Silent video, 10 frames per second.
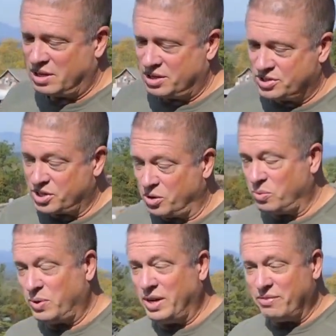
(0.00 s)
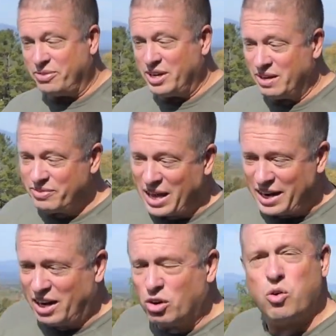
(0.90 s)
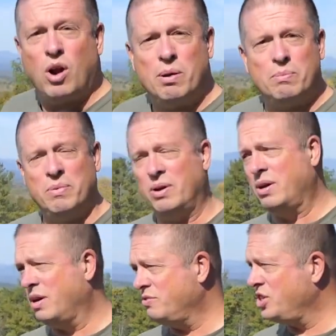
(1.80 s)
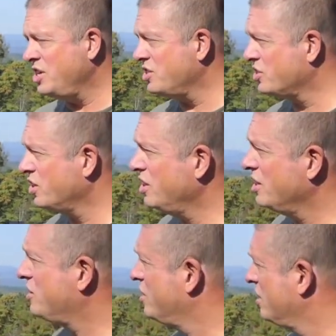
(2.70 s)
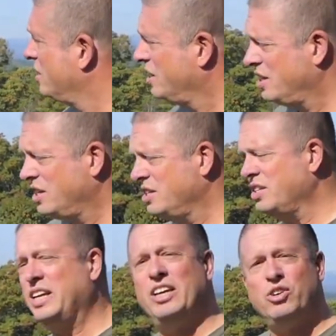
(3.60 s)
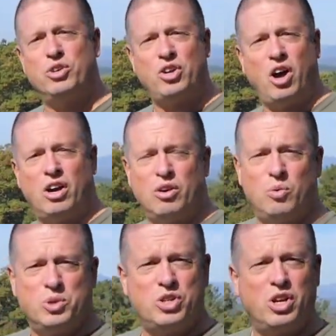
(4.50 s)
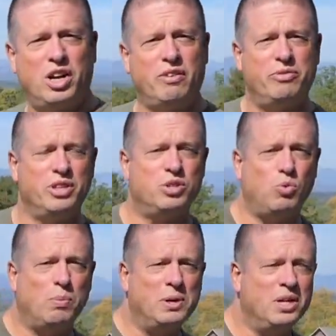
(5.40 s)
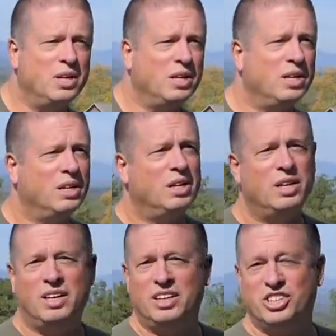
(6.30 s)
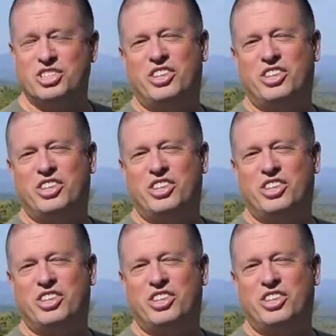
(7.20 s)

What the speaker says: So if that little crumb of Jesus' goodness to heal her daughter was good enough for this woman, just